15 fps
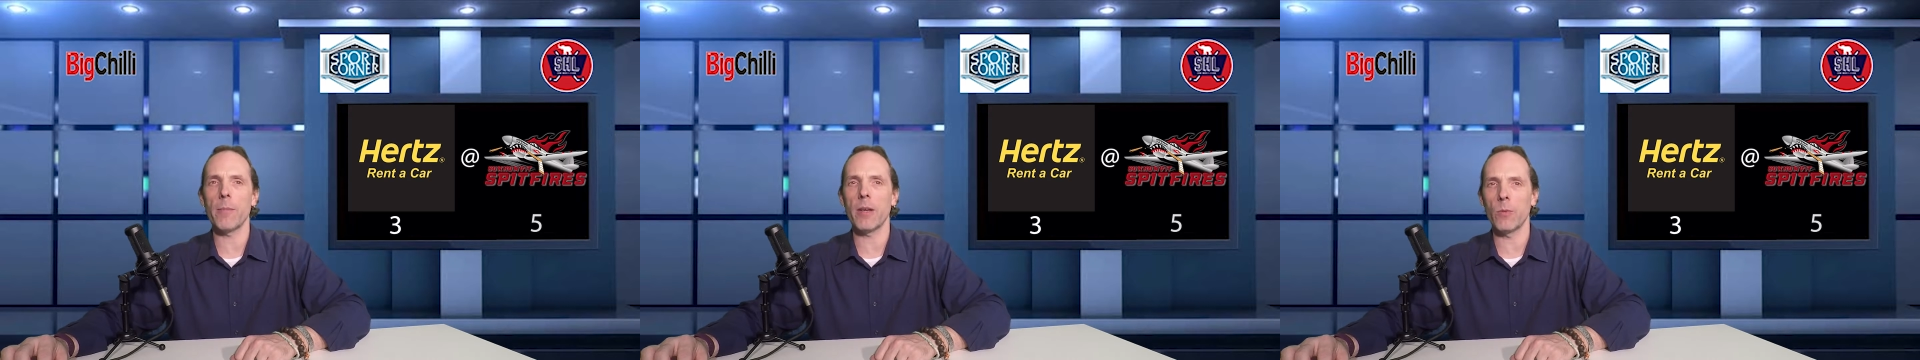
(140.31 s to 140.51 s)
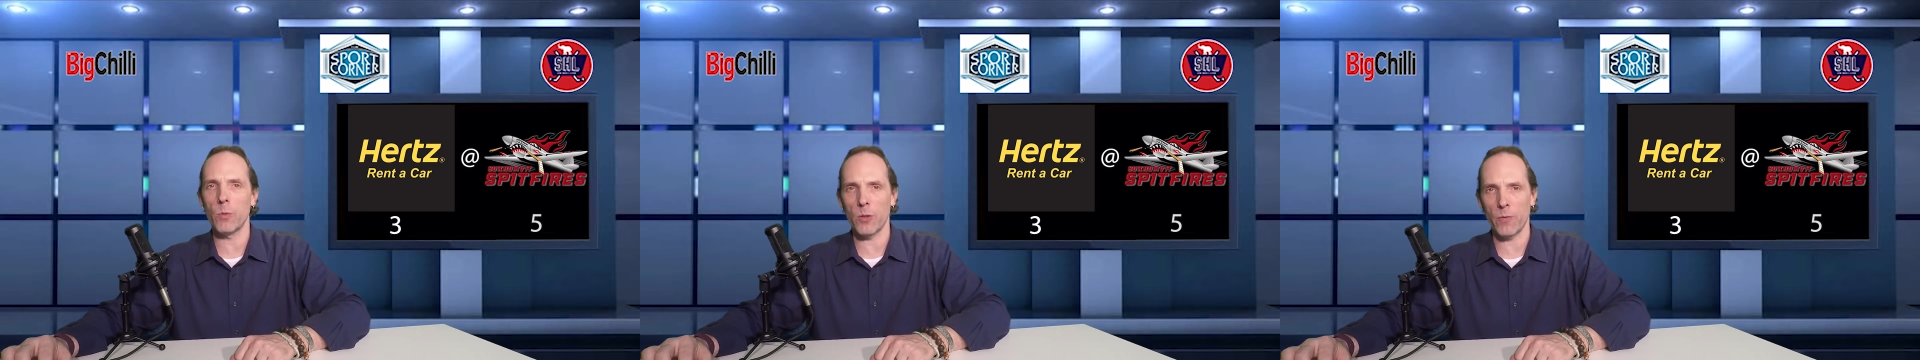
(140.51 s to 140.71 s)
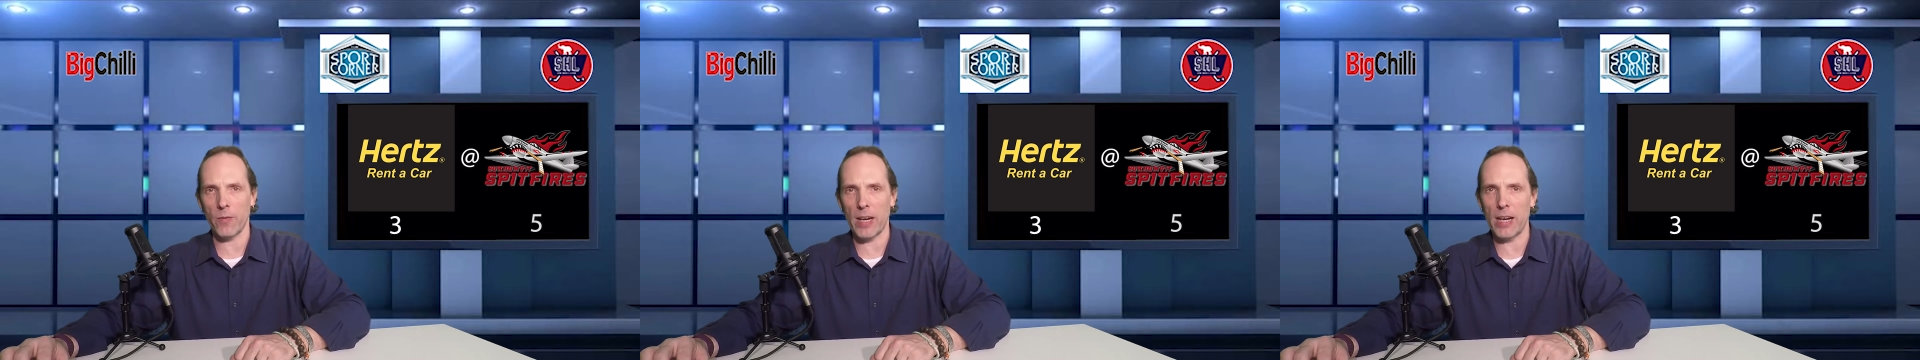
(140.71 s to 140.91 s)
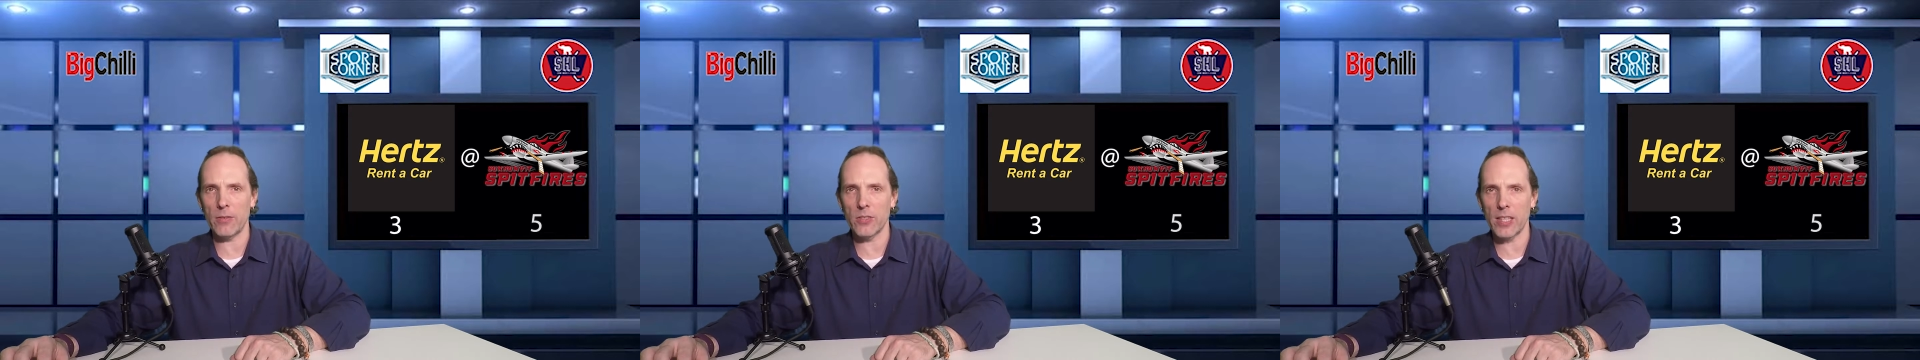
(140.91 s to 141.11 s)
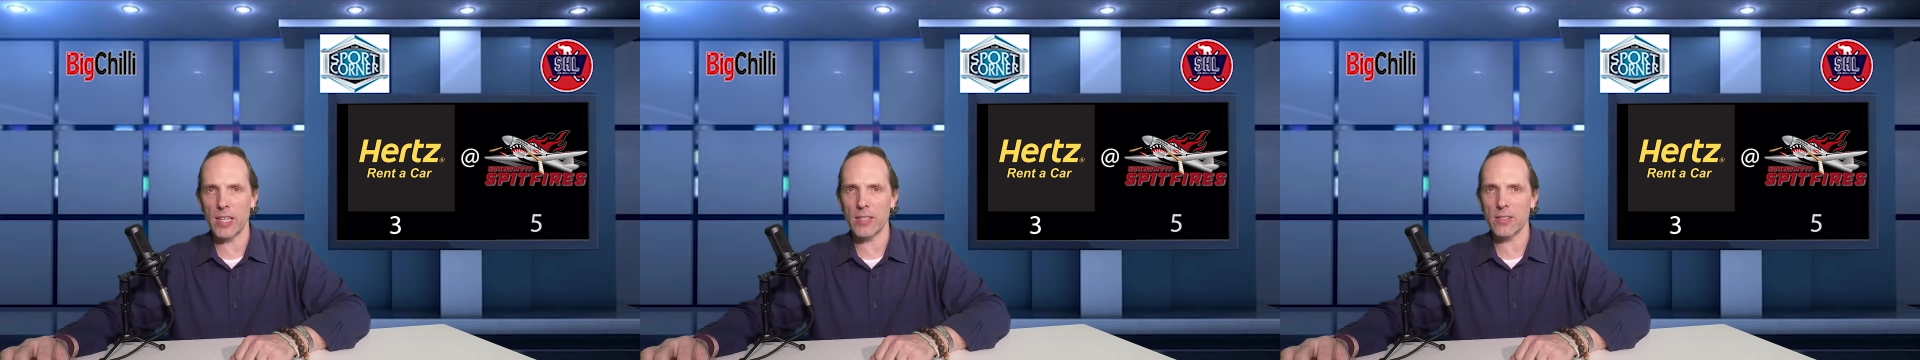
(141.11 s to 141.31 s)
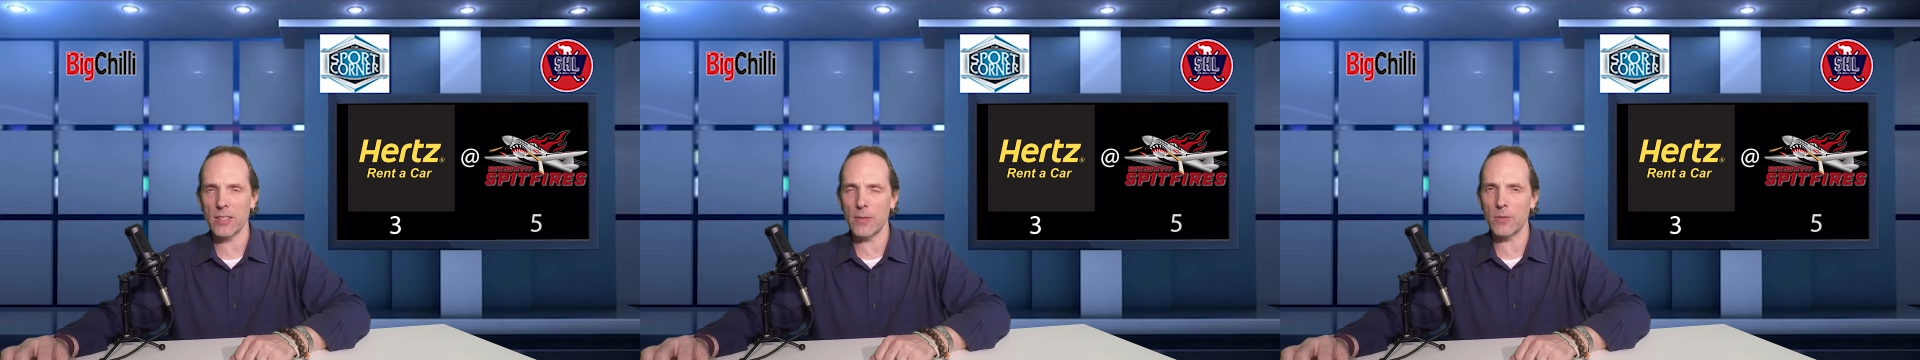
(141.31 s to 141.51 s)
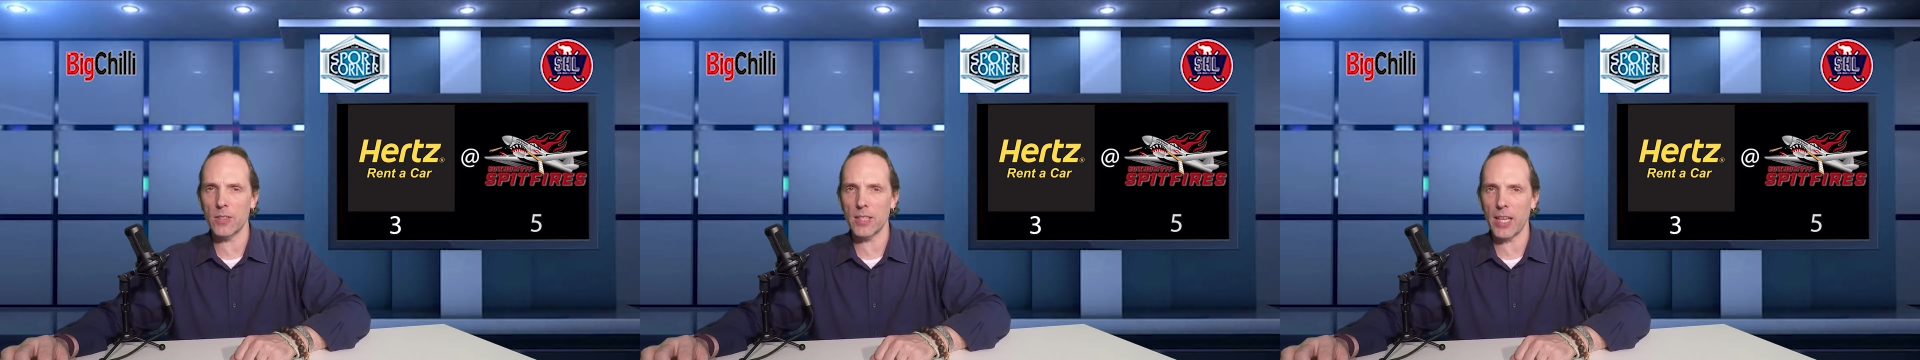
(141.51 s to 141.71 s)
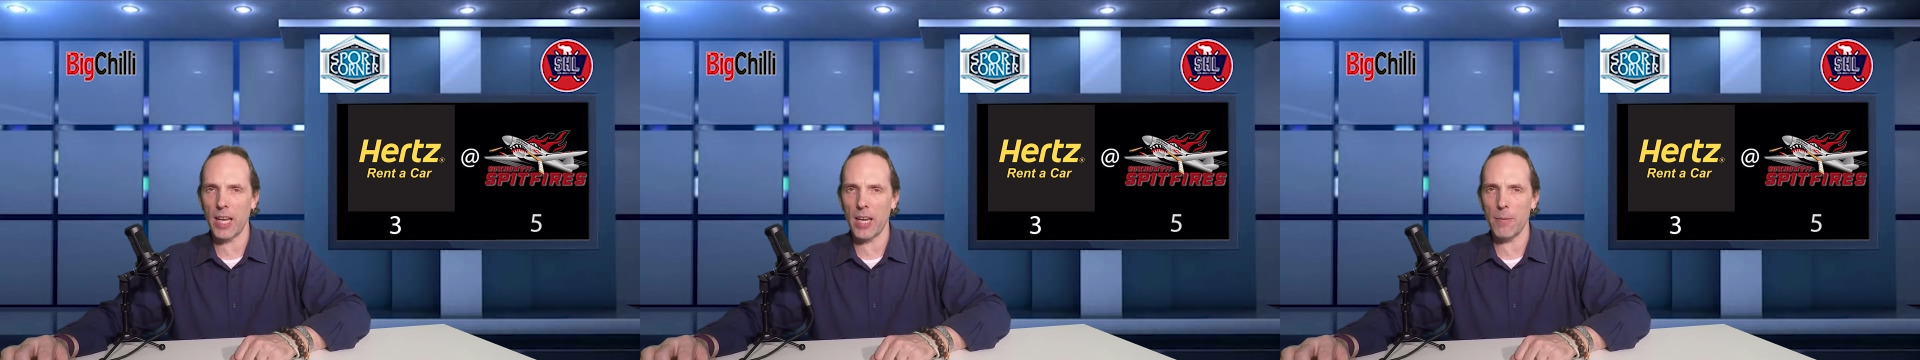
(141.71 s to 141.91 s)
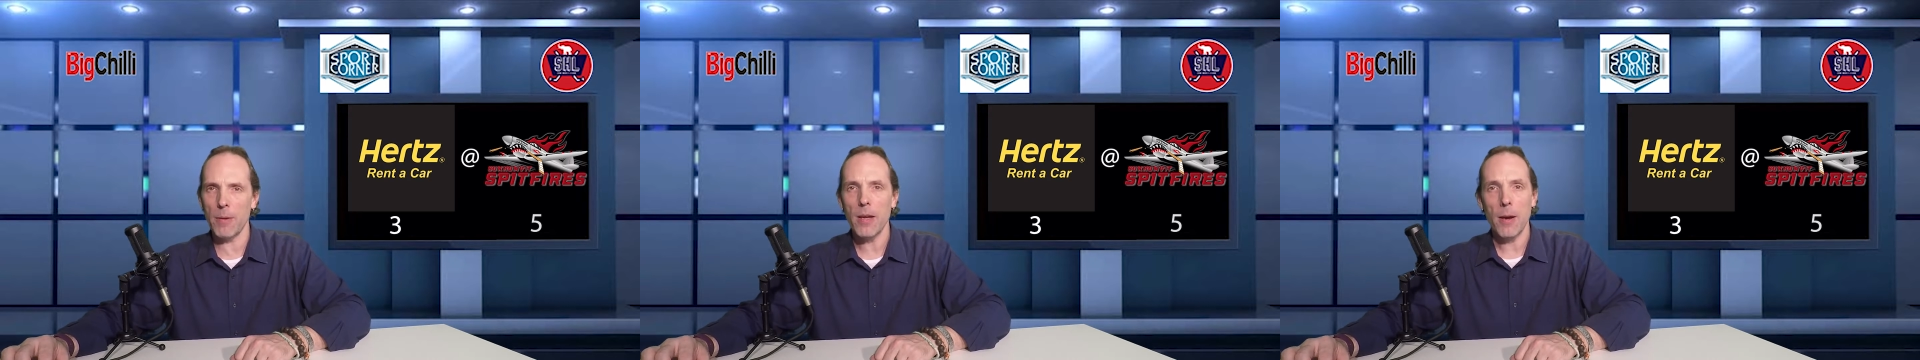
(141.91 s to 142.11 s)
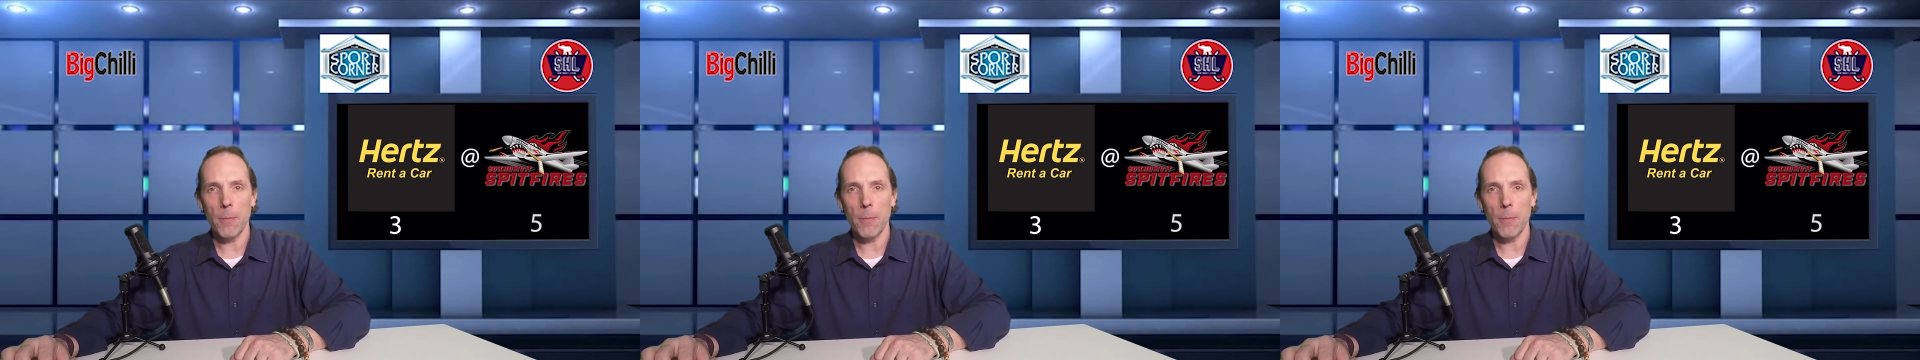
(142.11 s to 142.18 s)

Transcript: and with 5 seconds left in the game,